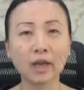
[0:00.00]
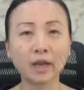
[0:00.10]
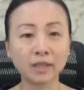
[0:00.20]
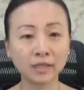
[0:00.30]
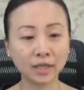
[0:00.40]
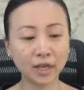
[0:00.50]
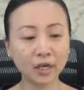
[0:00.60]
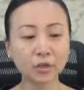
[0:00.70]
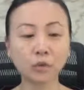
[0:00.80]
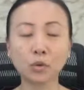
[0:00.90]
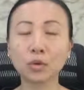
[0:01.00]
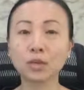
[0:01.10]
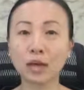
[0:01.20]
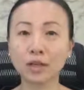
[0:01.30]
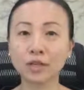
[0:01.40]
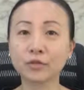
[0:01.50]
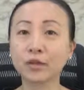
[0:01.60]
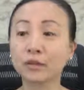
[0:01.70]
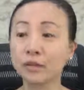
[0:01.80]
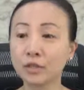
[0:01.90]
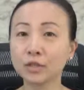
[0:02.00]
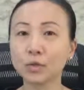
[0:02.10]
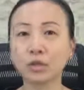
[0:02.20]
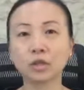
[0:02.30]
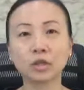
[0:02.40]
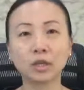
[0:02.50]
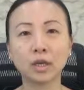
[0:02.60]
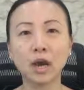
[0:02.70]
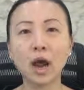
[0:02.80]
is geared towards answering this question: